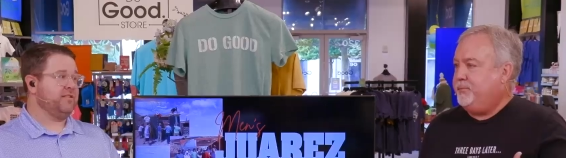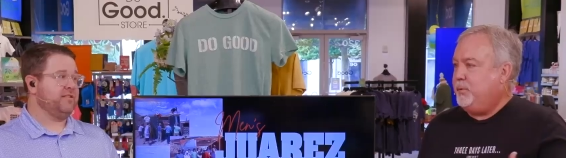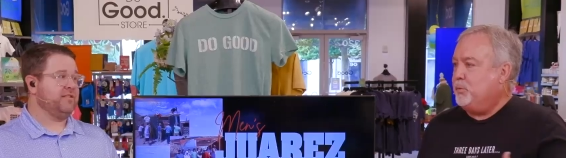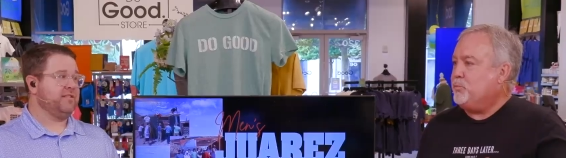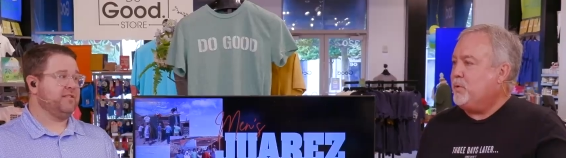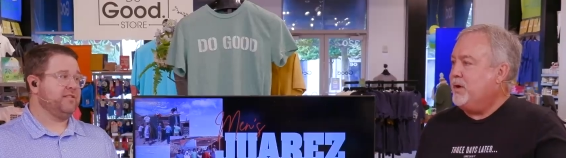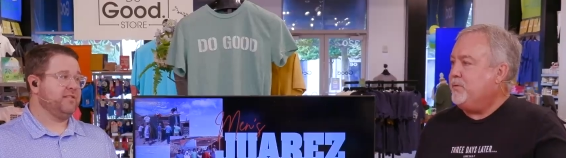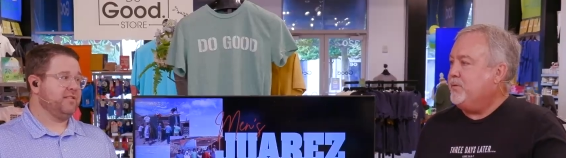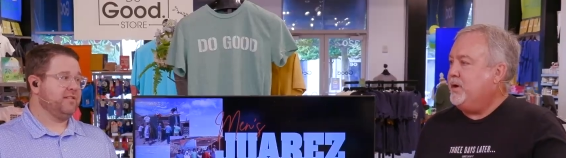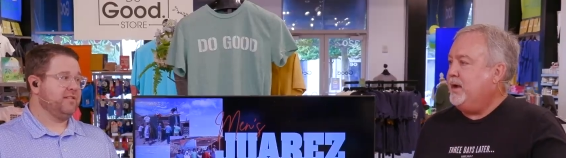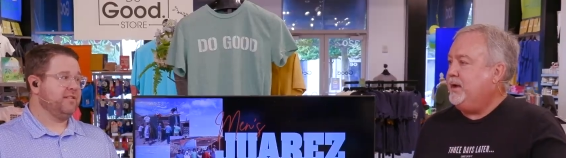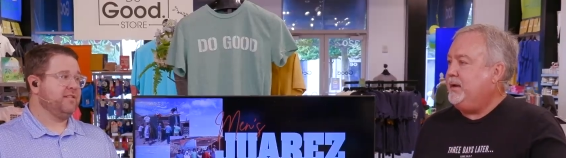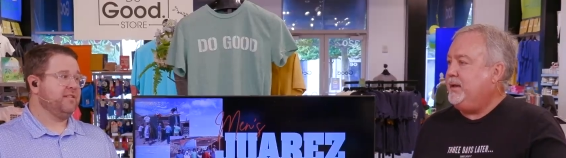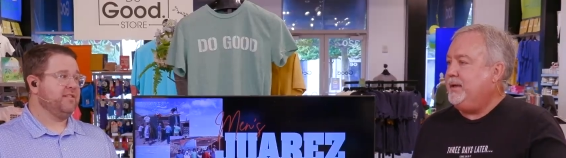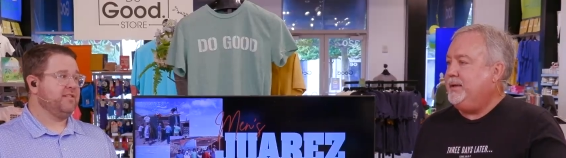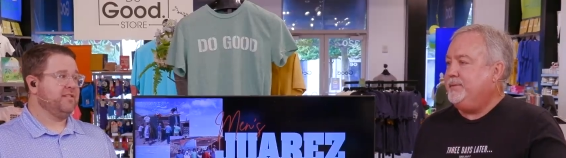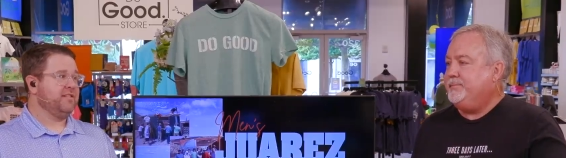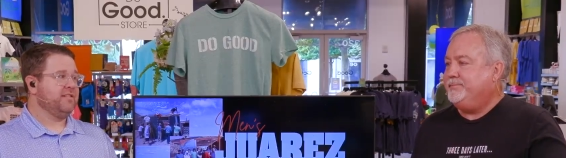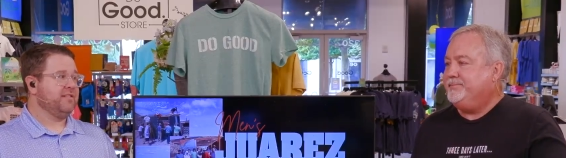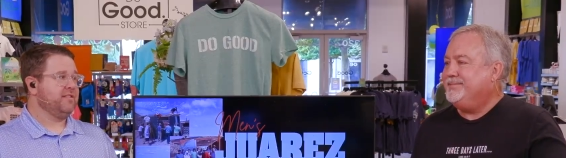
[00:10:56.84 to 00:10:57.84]
Speaker 1: Ray
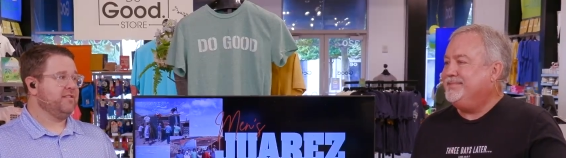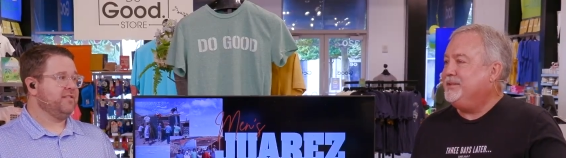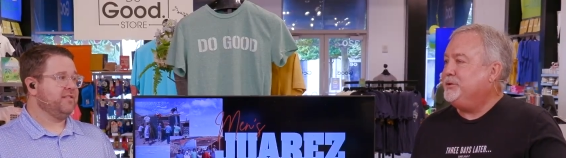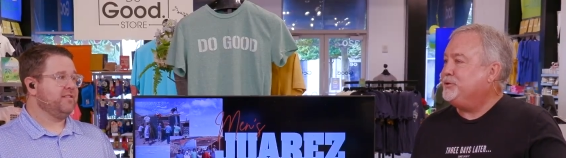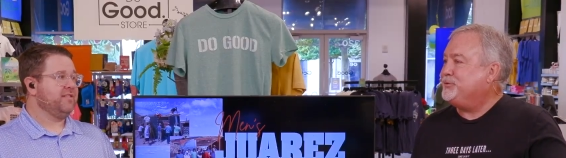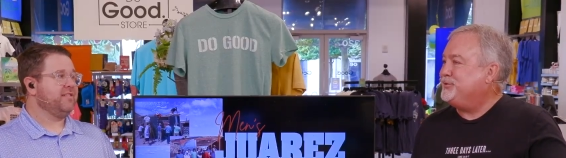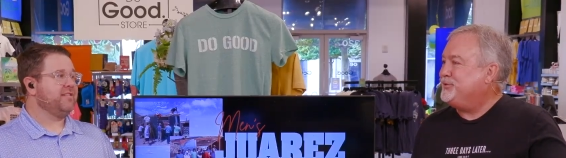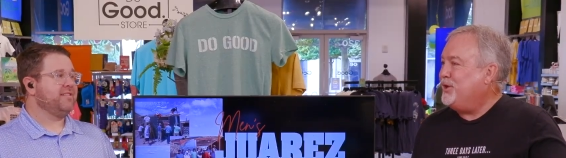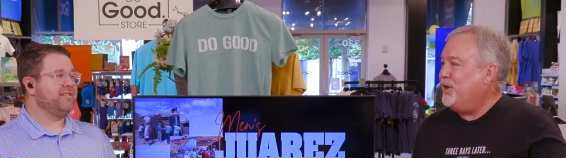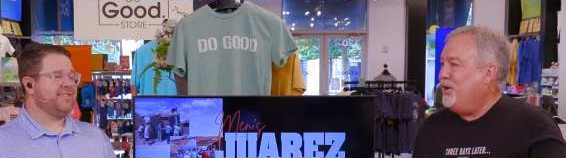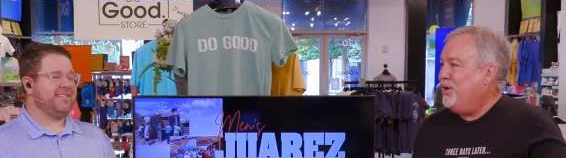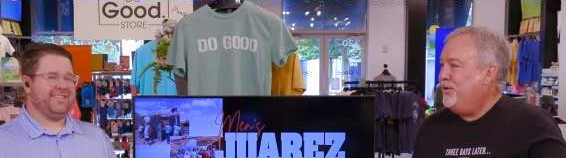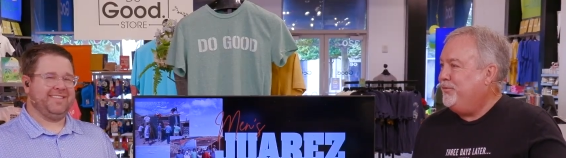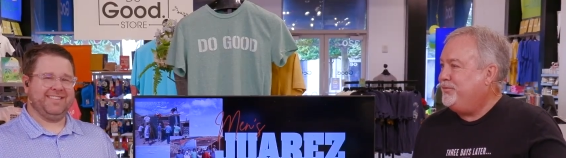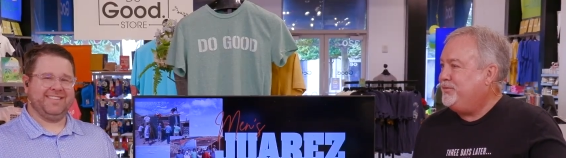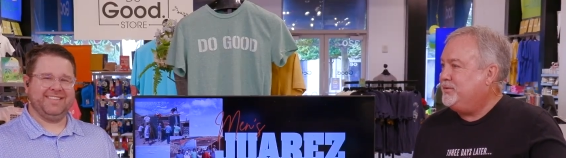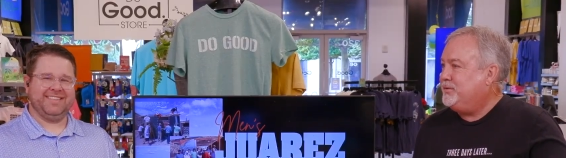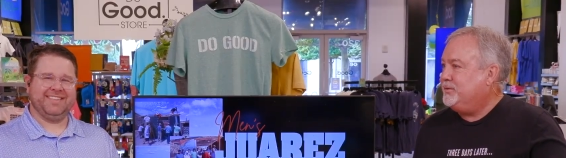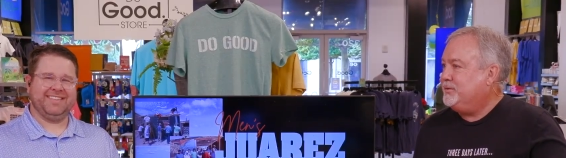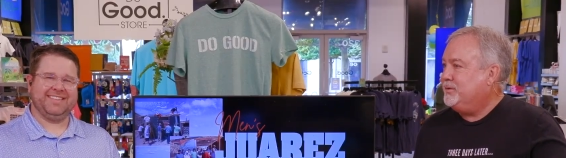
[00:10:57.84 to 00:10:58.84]
Rainey, little
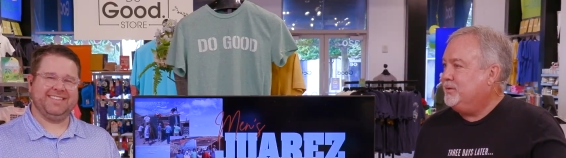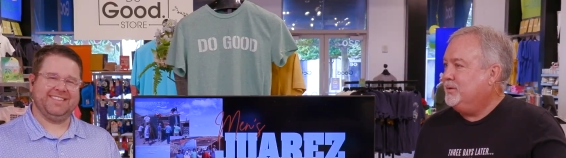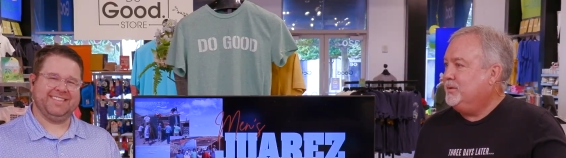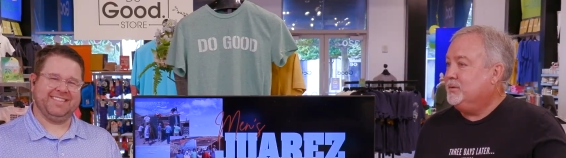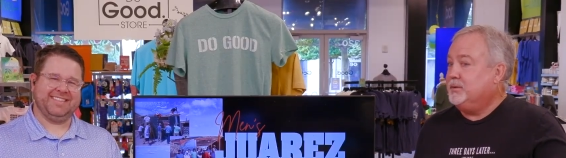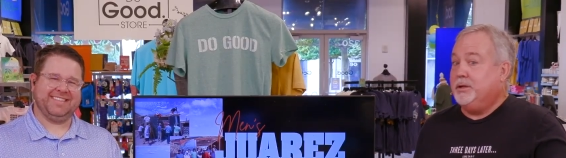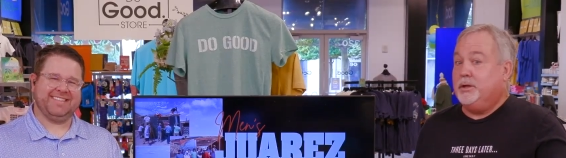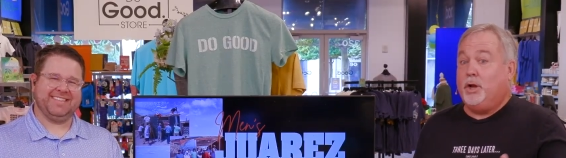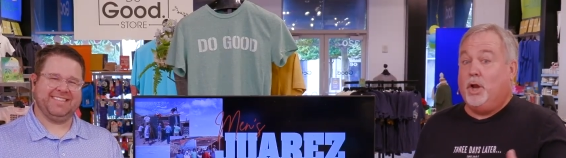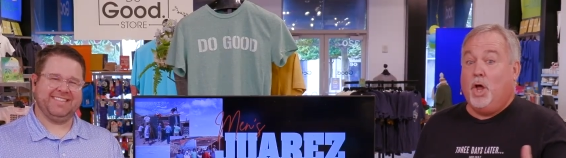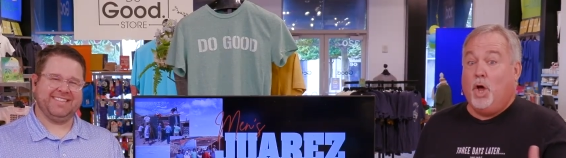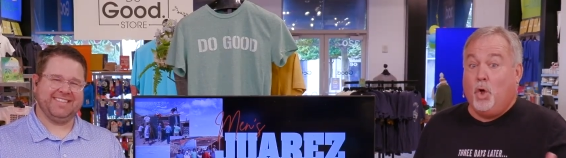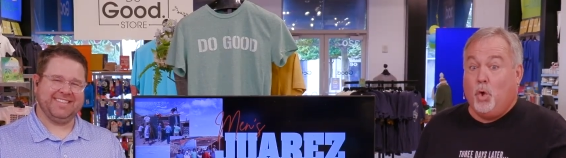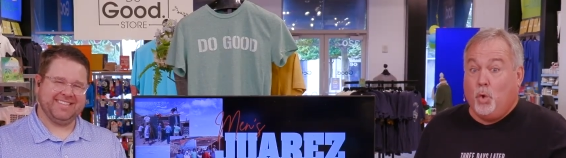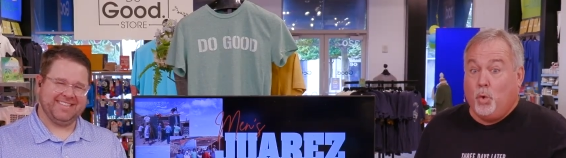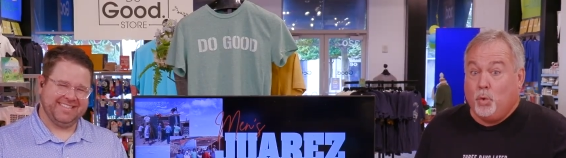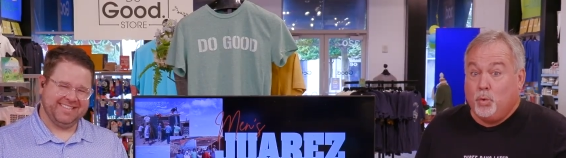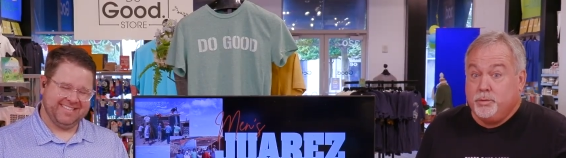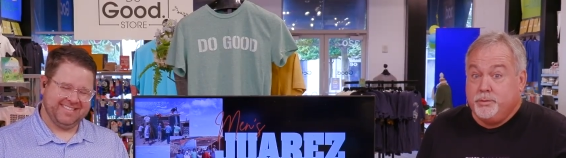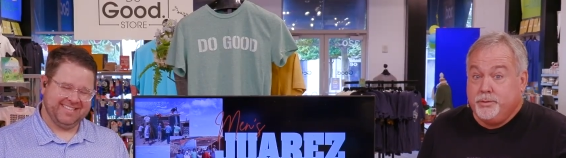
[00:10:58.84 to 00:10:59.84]
soft, little
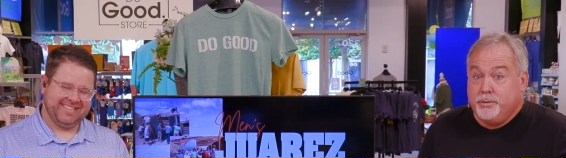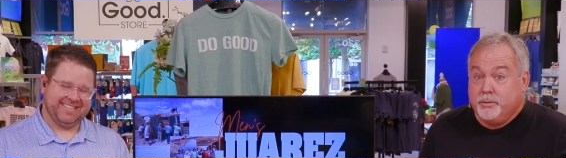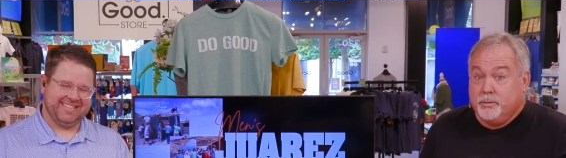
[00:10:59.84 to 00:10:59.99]
old.